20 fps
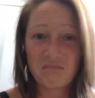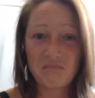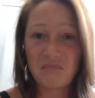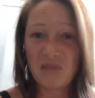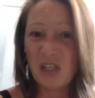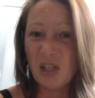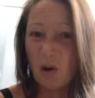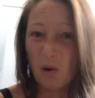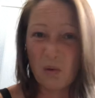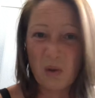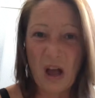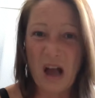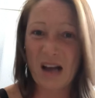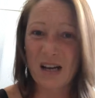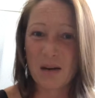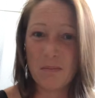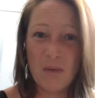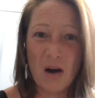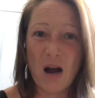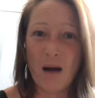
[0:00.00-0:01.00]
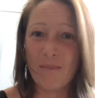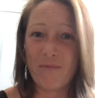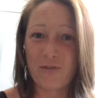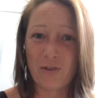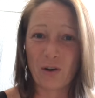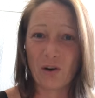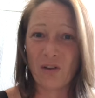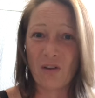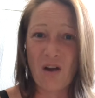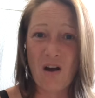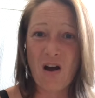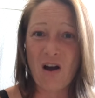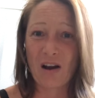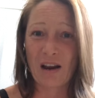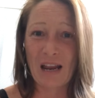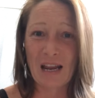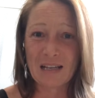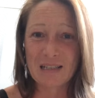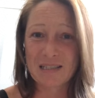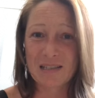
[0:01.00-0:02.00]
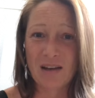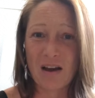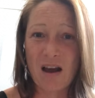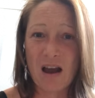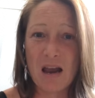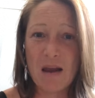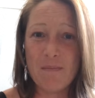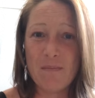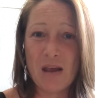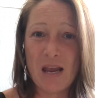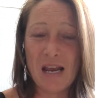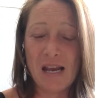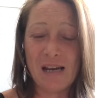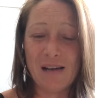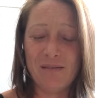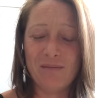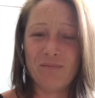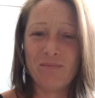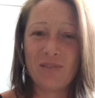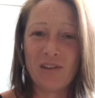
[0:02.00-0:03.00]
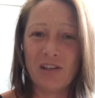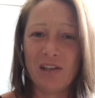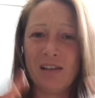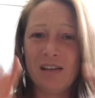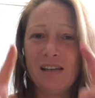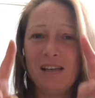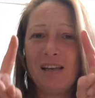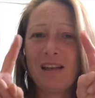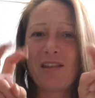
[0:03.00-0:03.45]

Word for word: you know lock them up for a long ass time and the